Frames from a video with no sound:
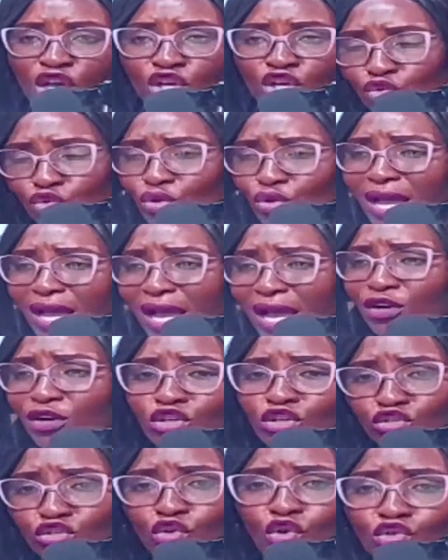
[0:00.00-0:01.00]
You
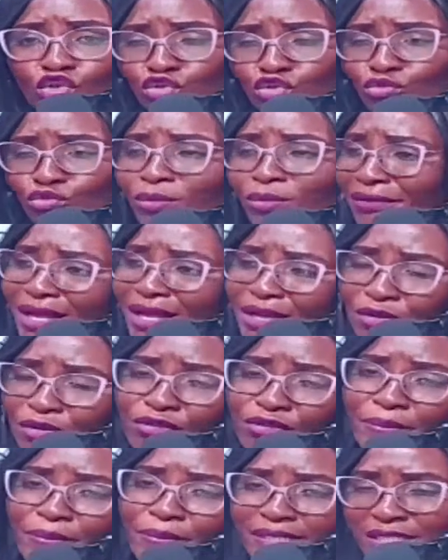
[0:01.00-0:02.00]
cannot go to marry
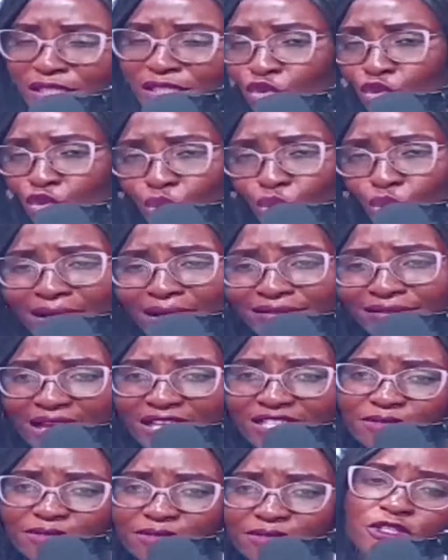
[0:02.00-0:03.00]
another person while
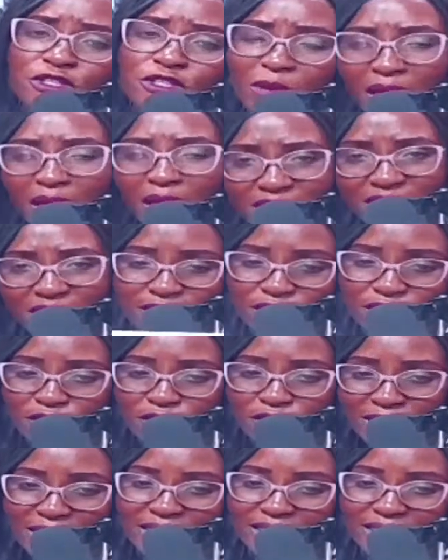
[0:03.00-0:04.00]
that first marriage is
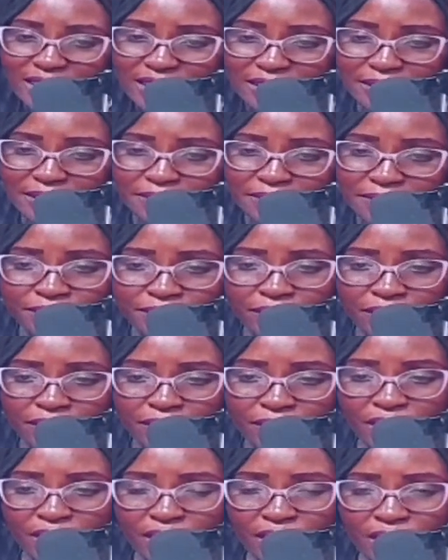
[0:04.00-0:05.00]
subsisting.
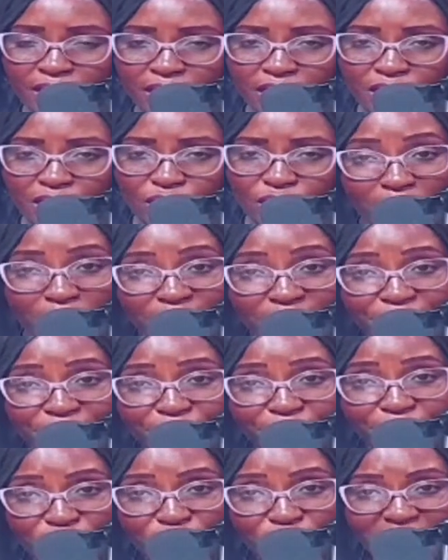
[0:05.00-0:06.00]
When the
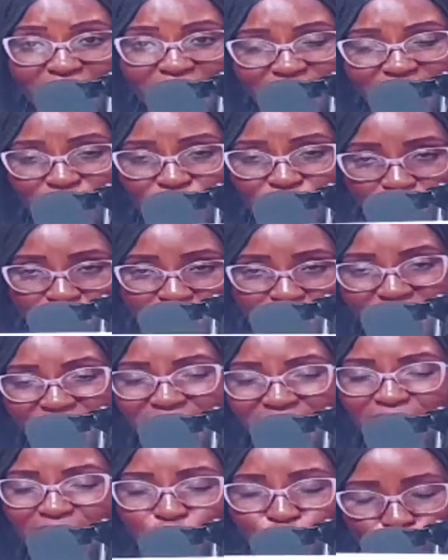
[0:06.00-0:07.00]
first marriage is
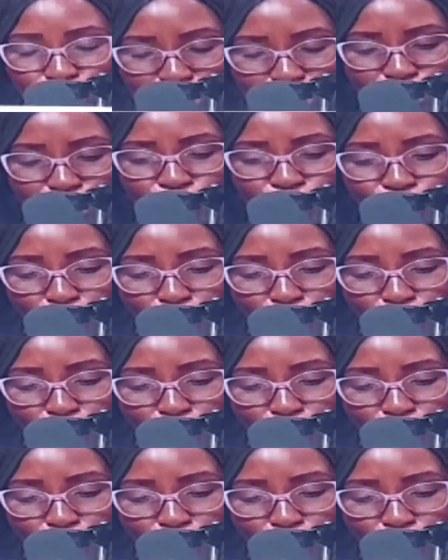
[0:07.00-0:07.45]
subsisting, a